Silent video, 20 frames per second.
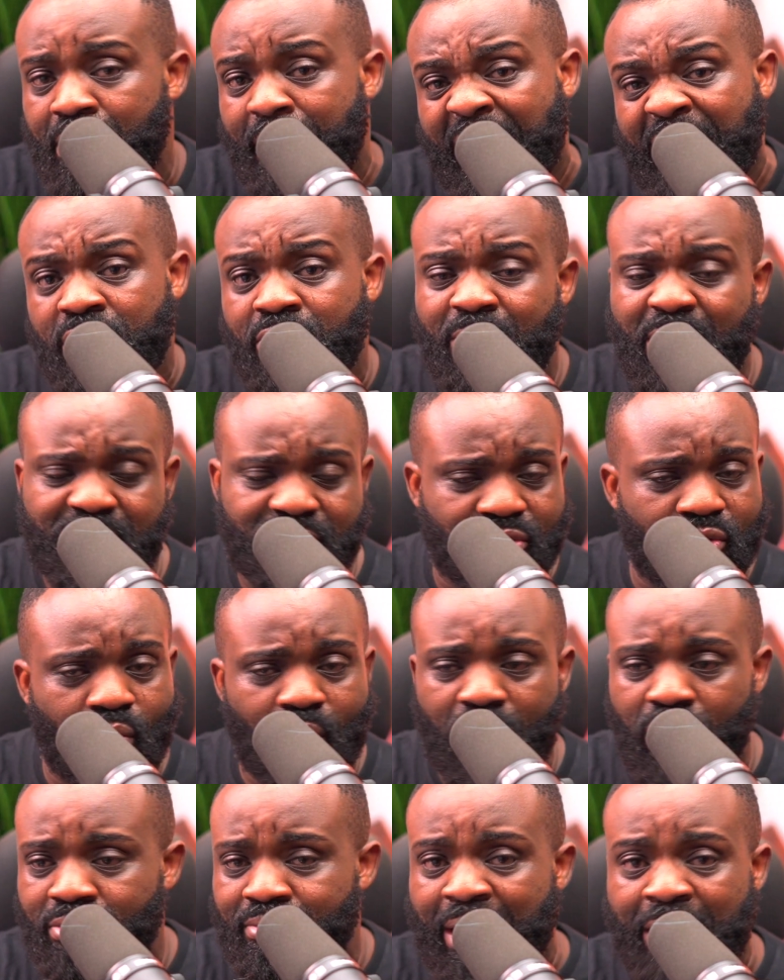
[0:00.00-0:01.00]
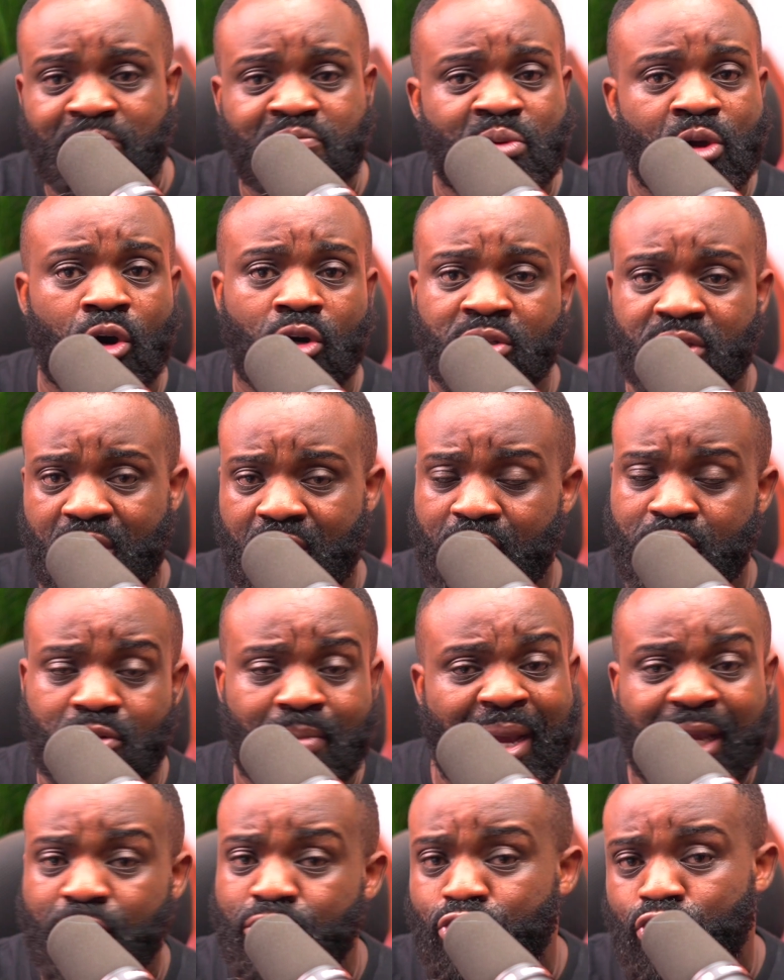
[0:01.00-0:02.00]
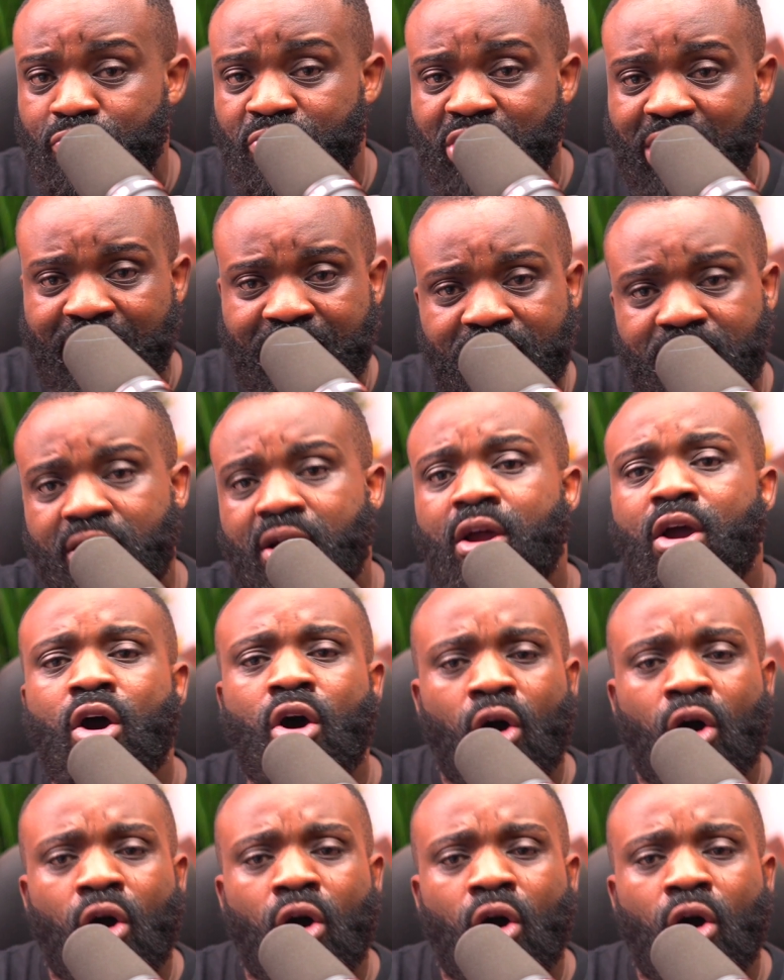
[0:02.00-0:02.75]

My number is somewhere on my YouTube channel,